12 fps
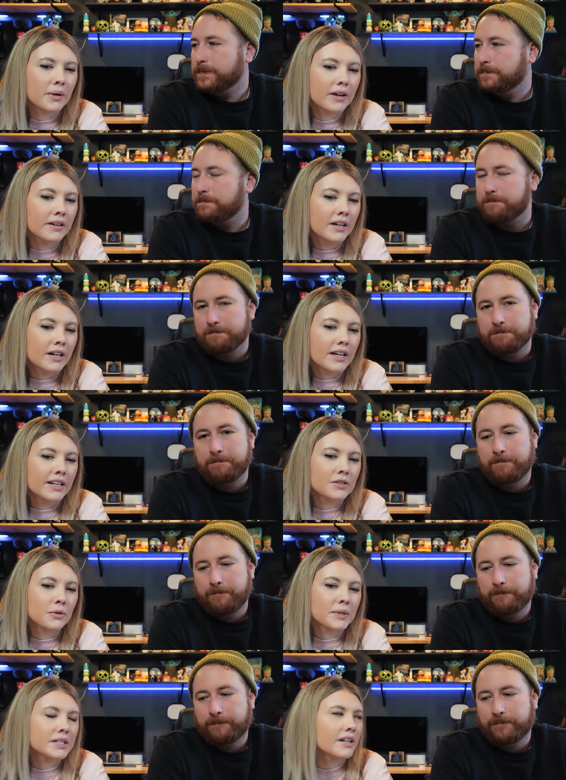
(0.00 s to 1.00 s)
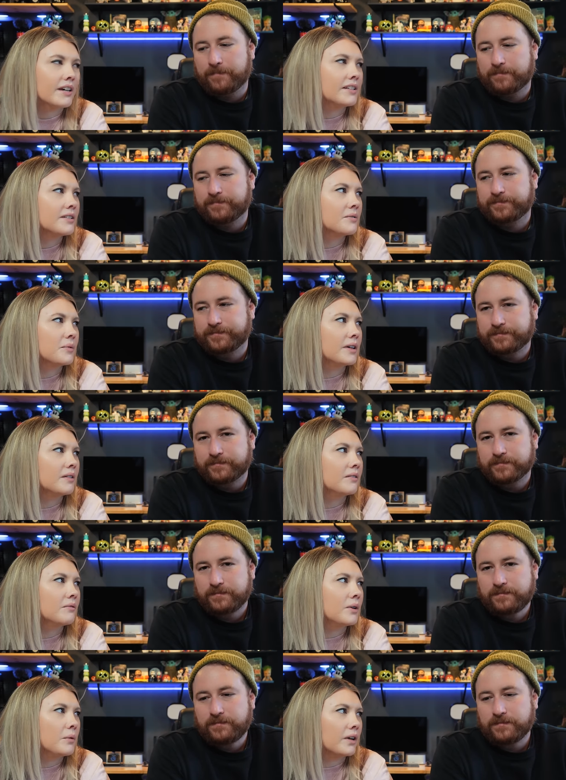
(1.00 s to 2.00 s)
Speaker 1: but mm-hmm. it's always nice when
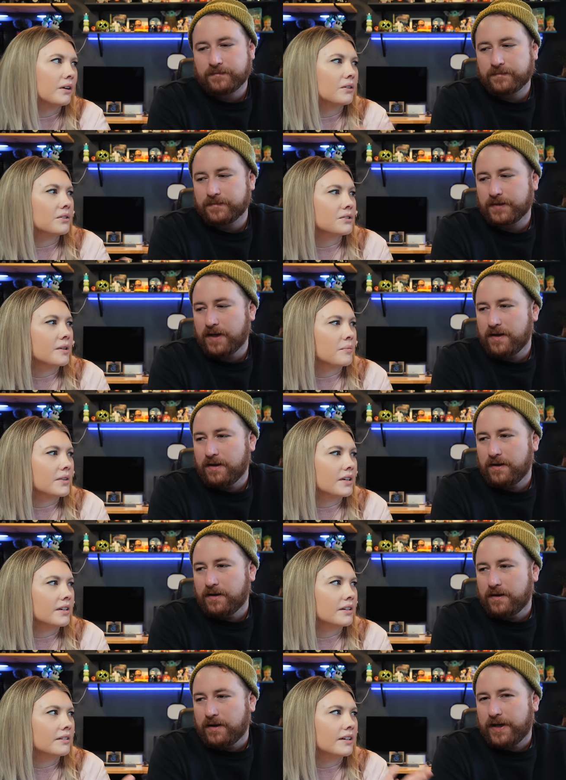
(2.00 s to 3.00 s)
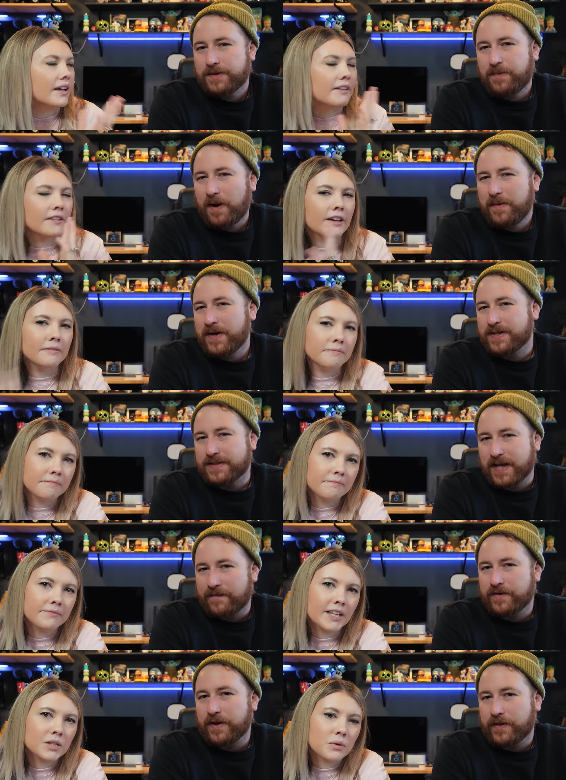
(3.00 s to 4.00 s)
we want to go do something. It's probably like
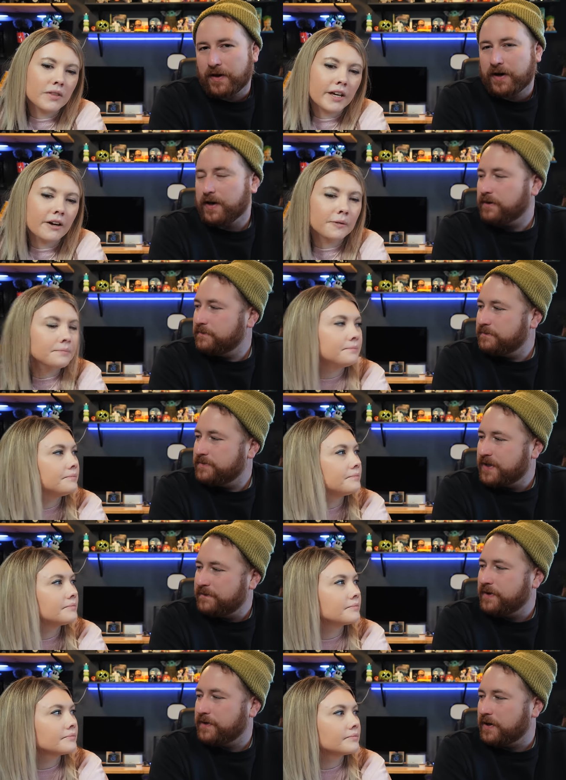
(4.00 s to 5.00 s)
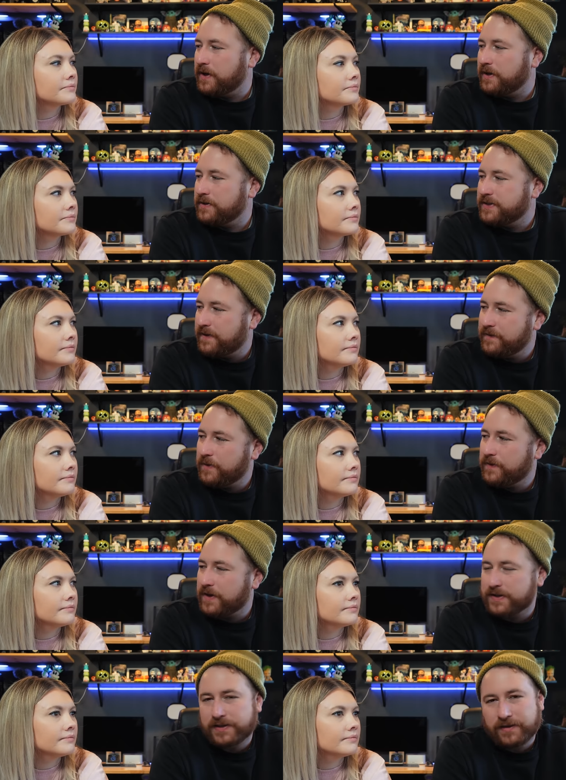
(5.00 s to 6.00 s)
70. That's 30, where they go.
Speaker 2: 70, 30. 70 with
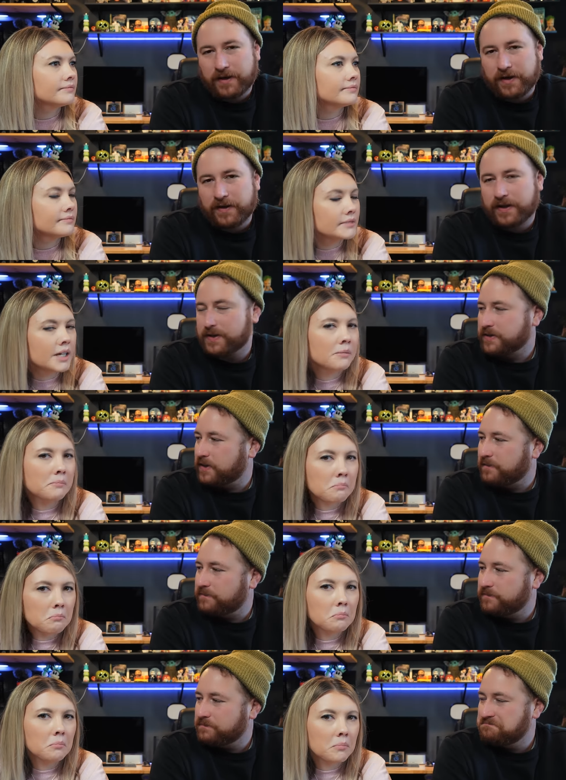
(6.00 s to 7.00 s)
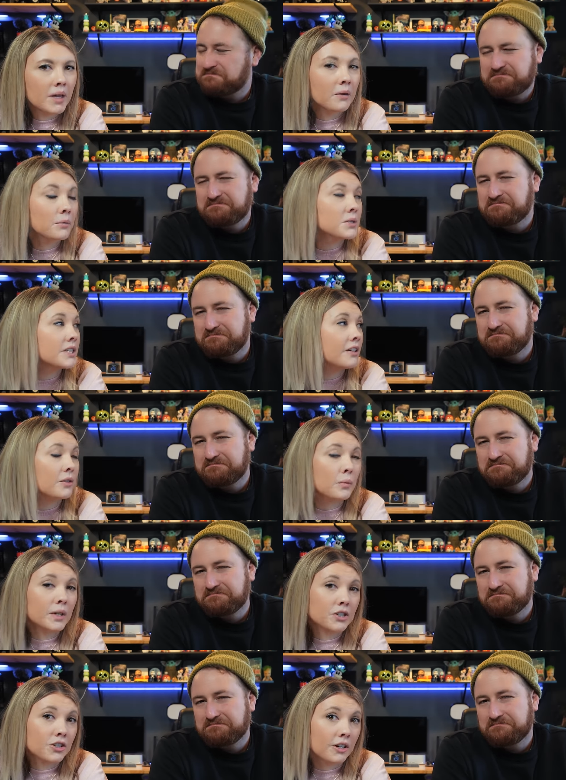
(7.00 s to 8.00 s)
us, 30 in the kids yeah. club.
Speaker 1: Yeah, we'll see on the
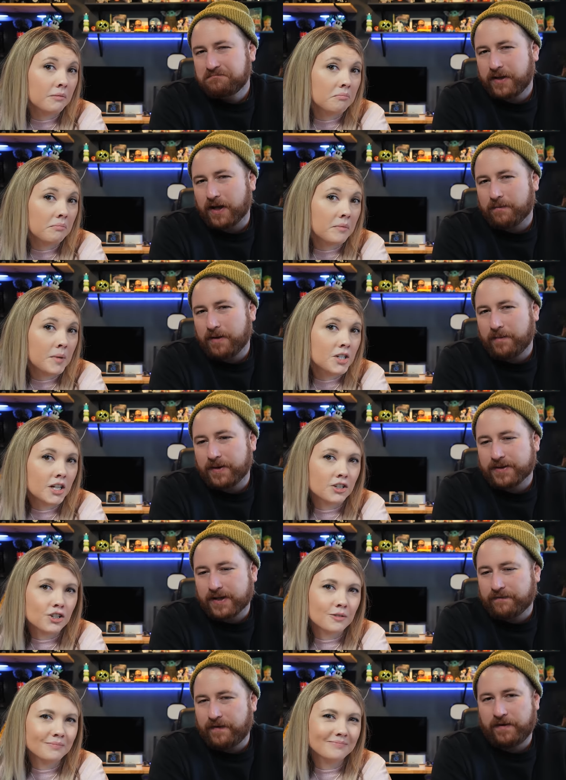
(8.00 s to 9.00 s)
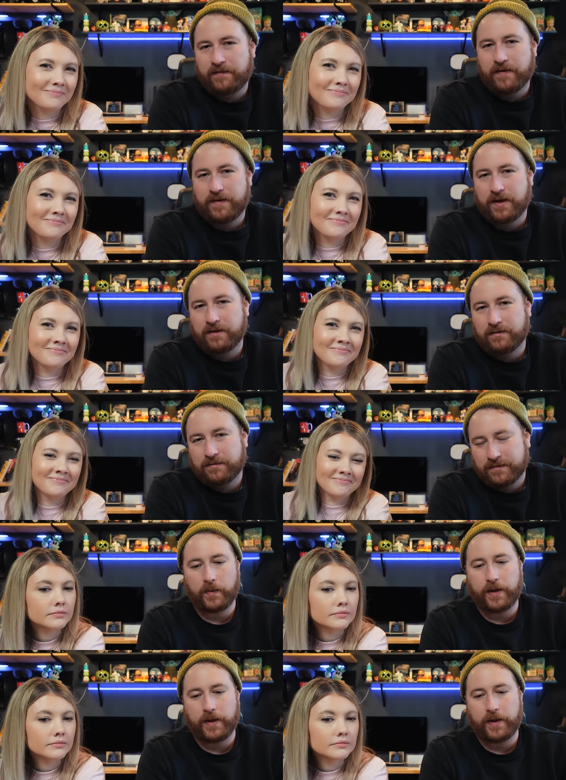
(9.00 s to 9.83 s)
wish
Speaker 2: though. Yeah, maybe change. it's like 50 50.